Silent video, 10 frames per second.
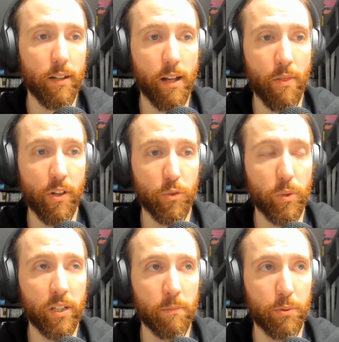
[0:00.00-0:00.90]
And thus
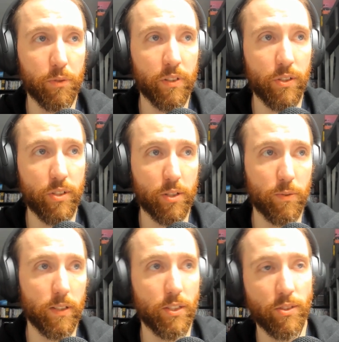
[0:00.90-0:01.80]
we can improve intersex
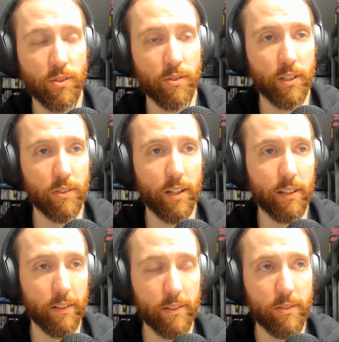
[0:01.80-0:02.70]
relations and things
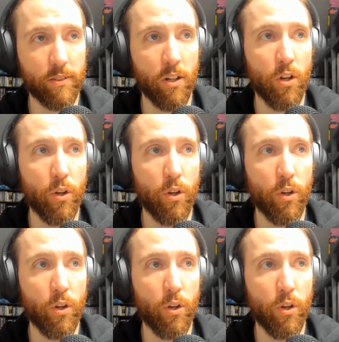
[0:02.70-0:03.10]
like this.